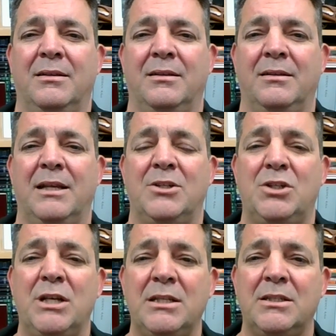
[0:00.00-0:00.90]
that
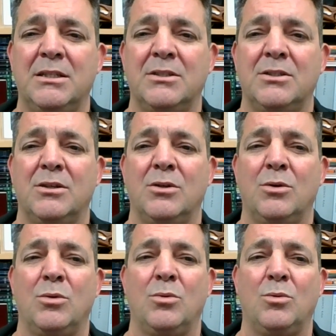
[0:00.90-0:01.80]
Jesus
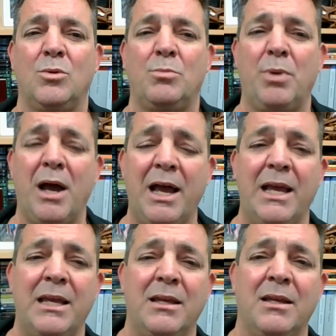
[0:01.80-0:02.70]
would
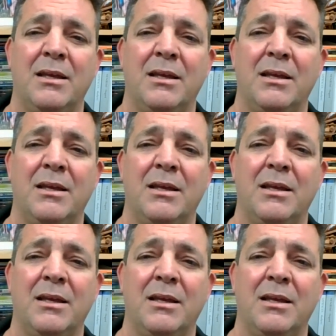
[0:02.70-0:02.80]
pay